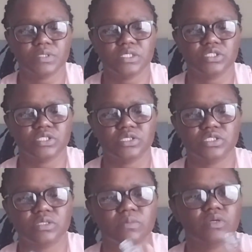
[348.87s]
a
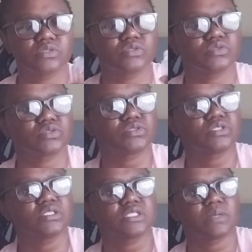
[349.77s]
generous amount so it was
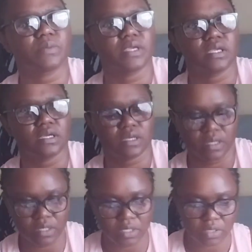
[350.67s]
reaching somewhere here,
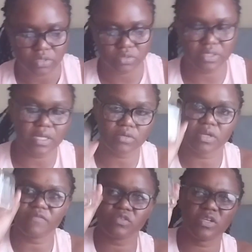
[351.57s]
so that I don't
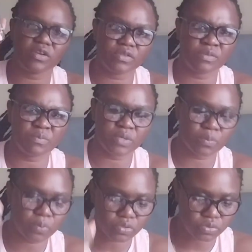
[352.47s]
have to carry the big
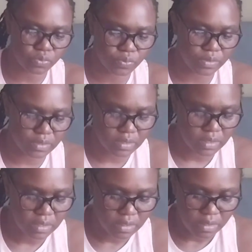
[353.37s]
bottle with.
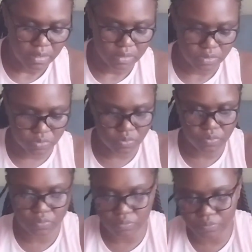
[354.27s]

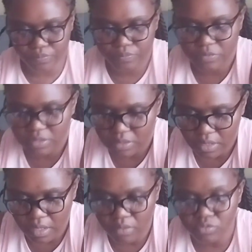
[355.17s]
So
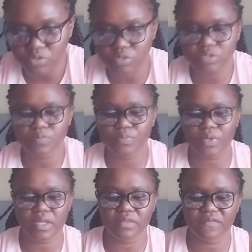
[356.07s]
I would
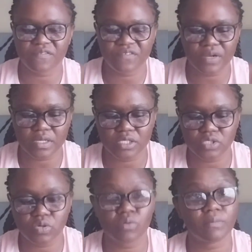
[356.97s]
spray the
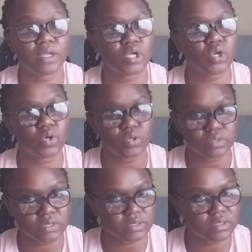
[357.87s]
fragrance on my
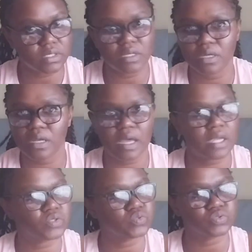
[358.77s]
clothes. I
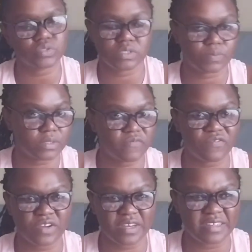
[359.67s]
do not spray
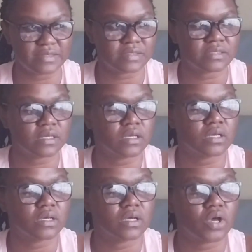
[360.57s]
fragrance
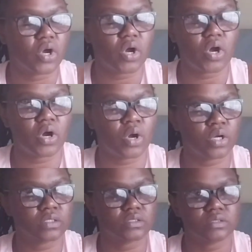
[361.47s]

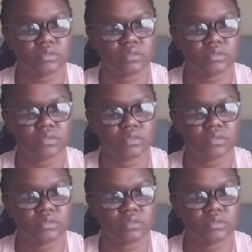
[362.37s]
on